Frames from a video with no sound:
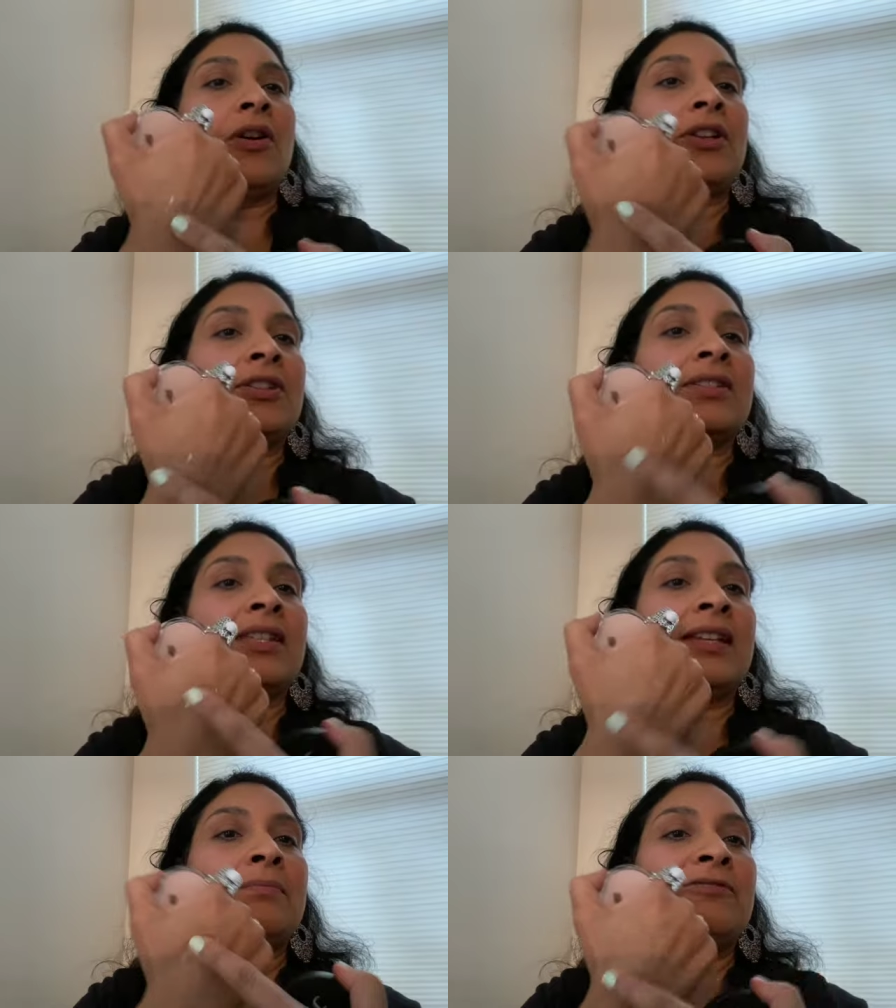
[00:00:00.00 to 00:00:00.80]
on your
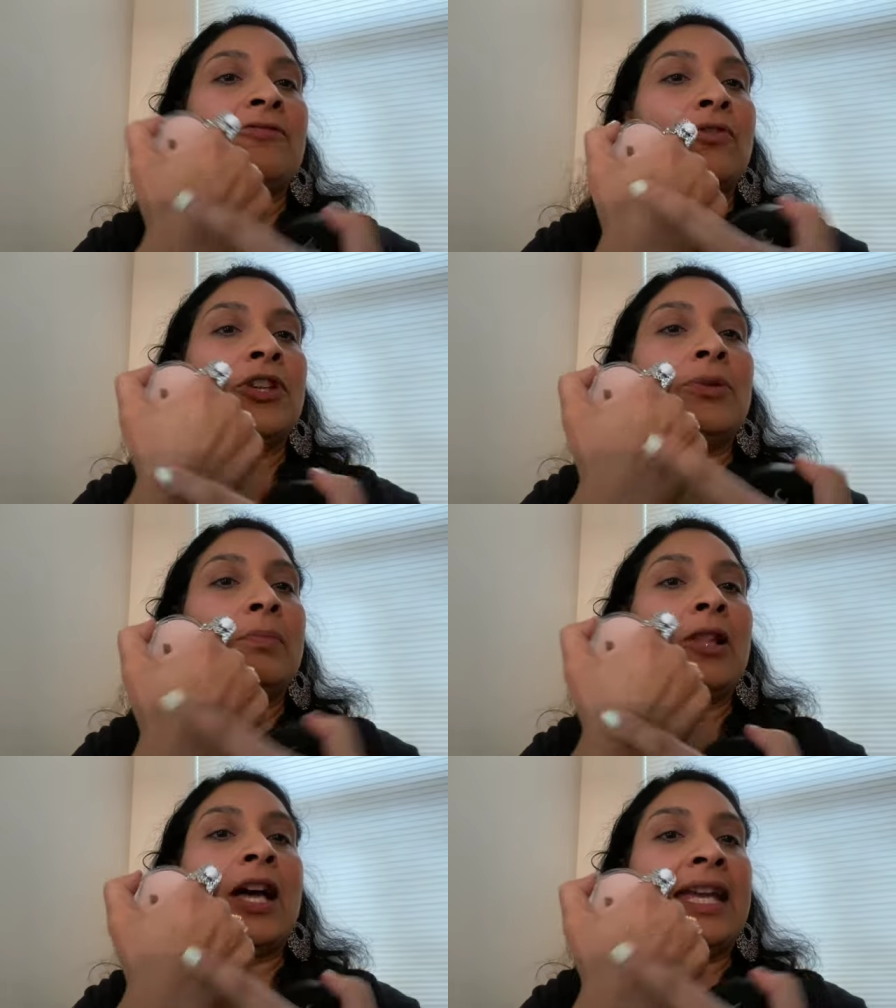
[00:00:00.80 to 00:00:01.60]
skin before you
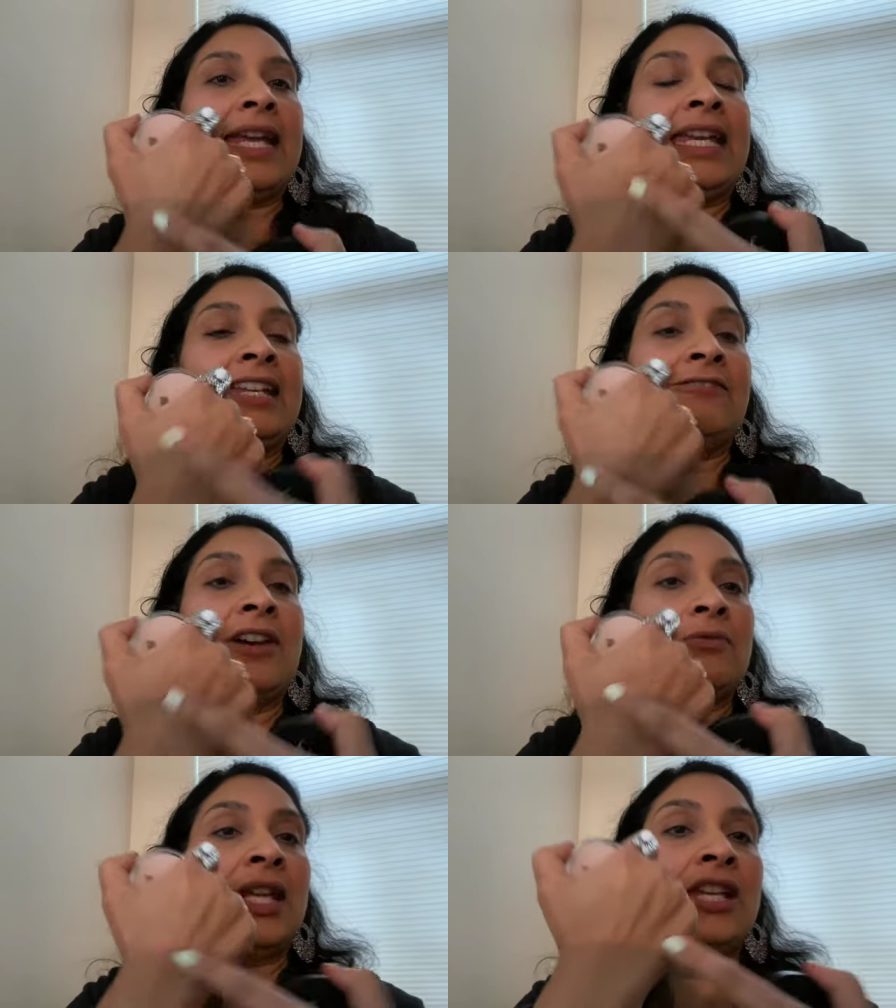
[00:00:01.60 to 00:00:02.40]
apply any
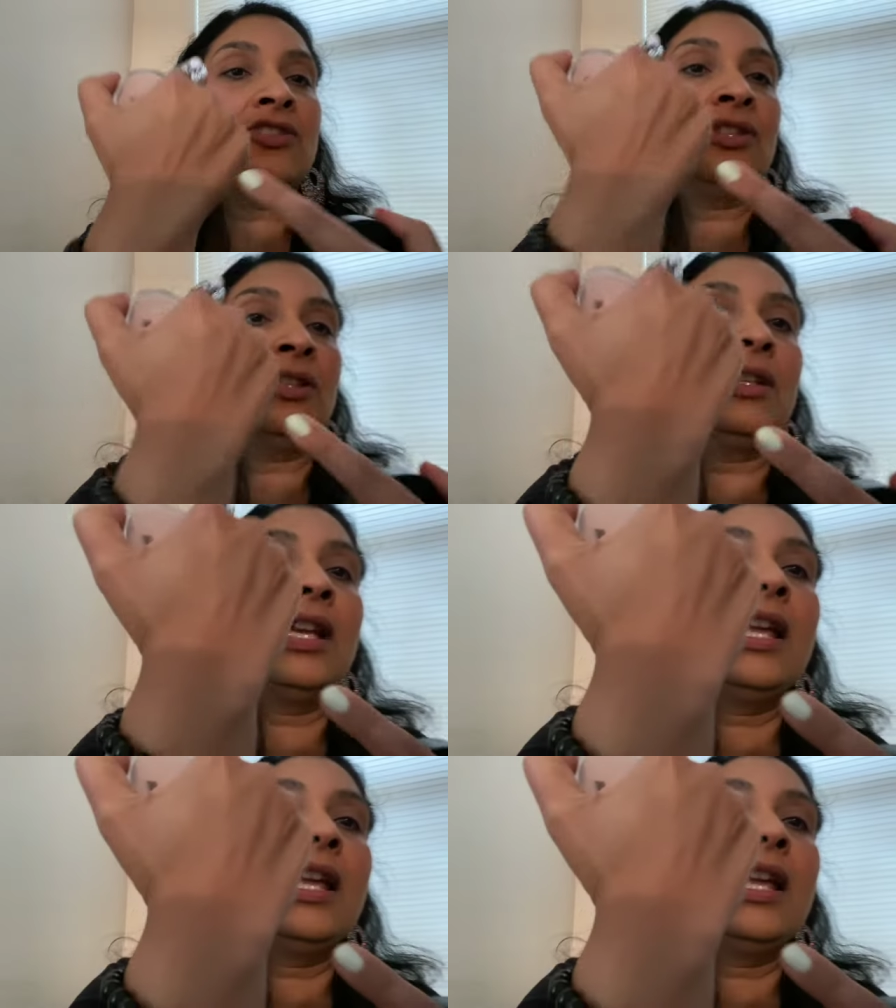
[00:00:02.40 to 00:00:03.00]
foundation,